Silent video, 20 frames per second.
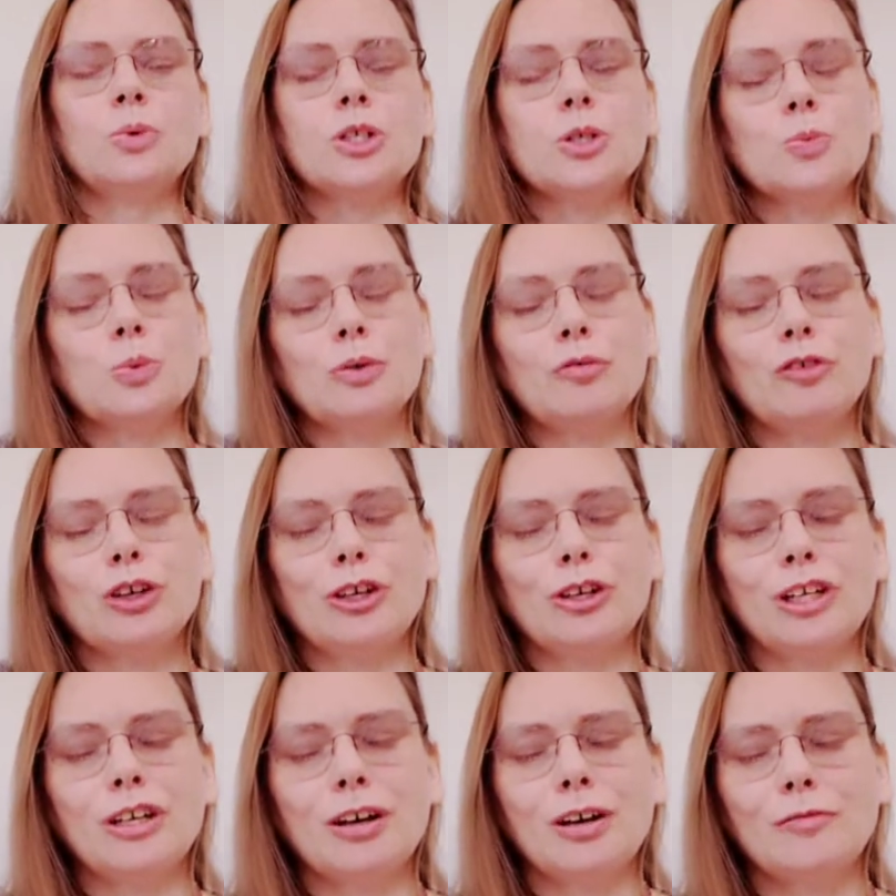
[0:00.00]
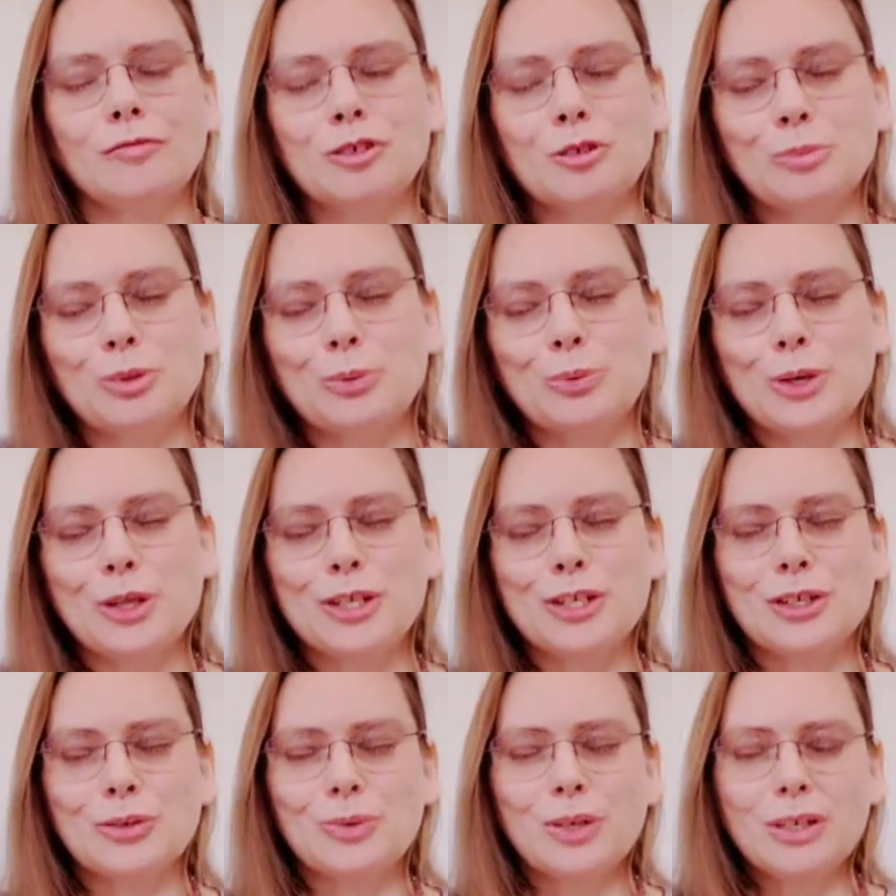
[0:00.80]
which we're very comfortable
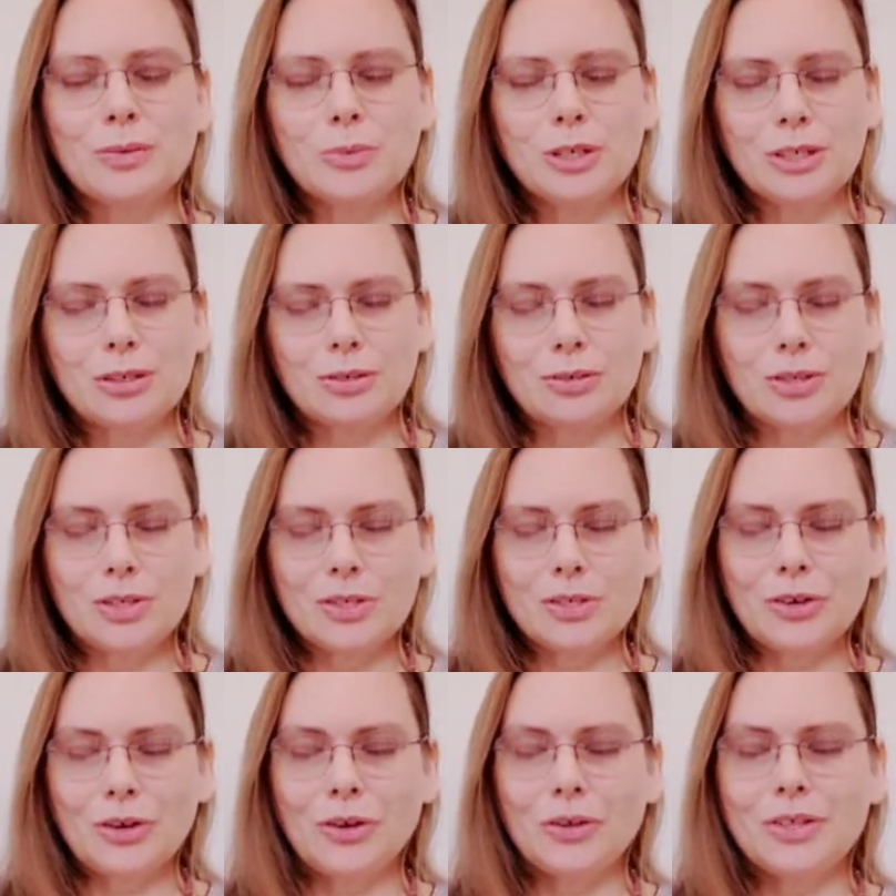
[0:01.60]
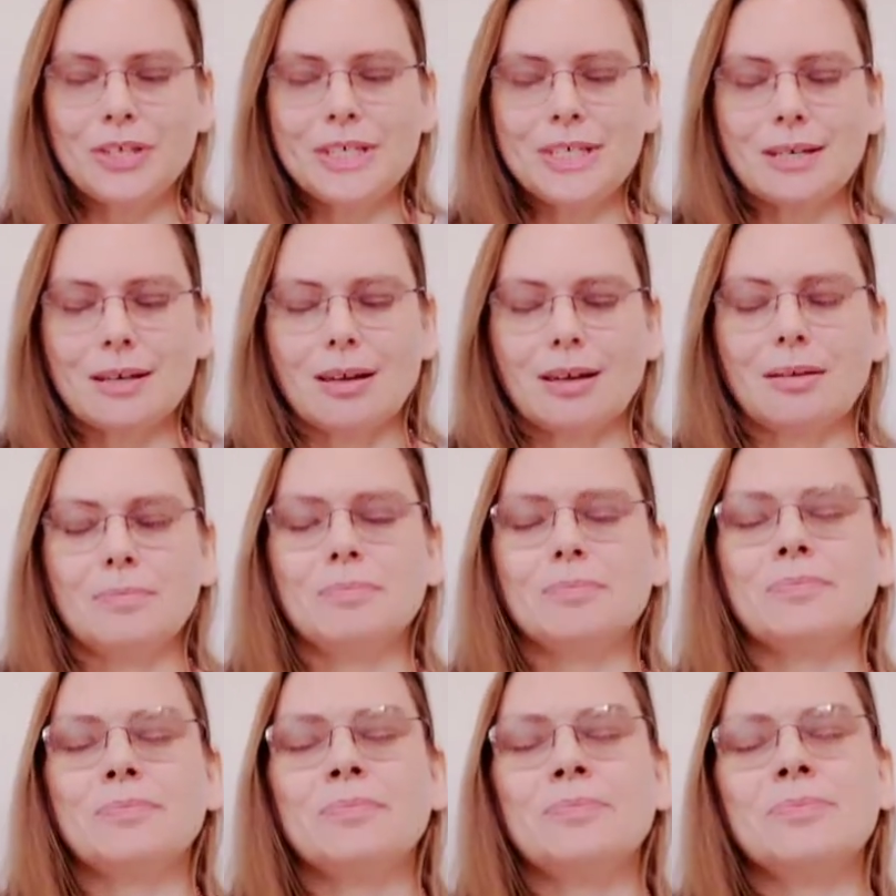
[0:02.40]
with doing. We do this all the
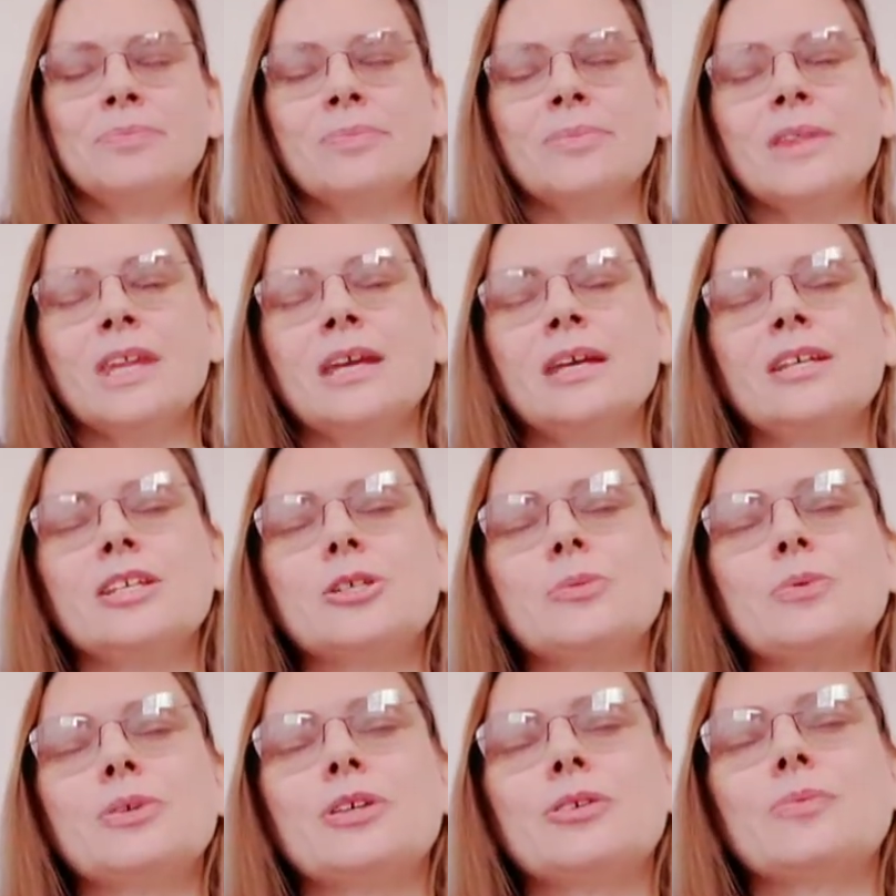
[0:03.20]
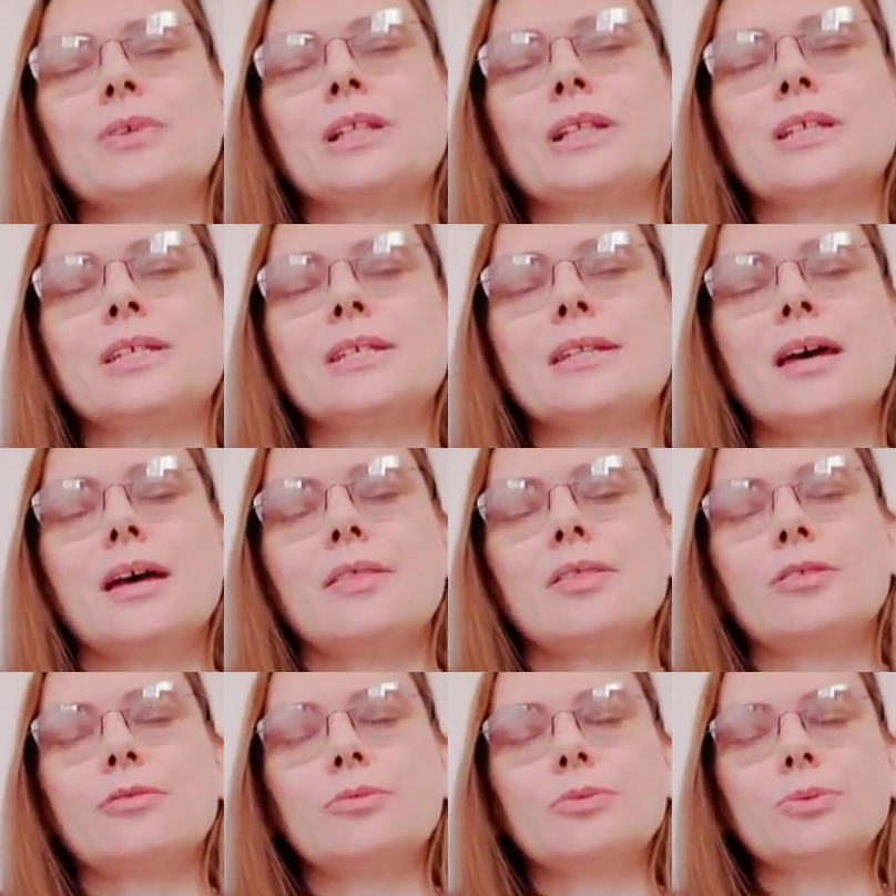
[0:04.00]
time. So we're going to release
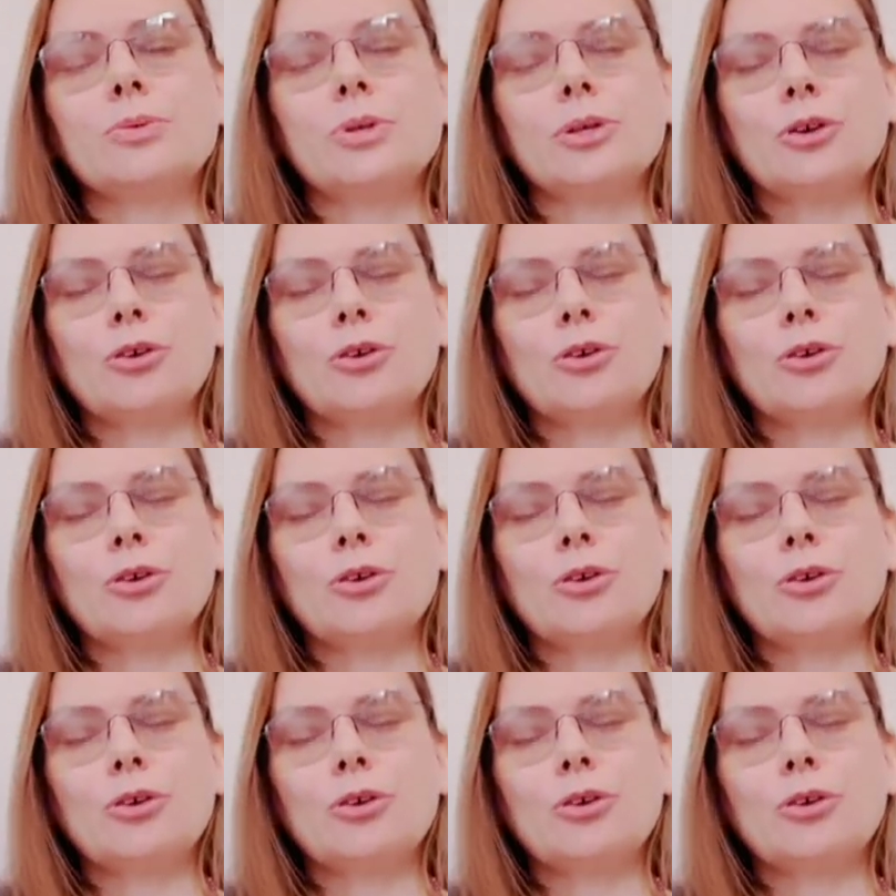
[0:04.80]
that through the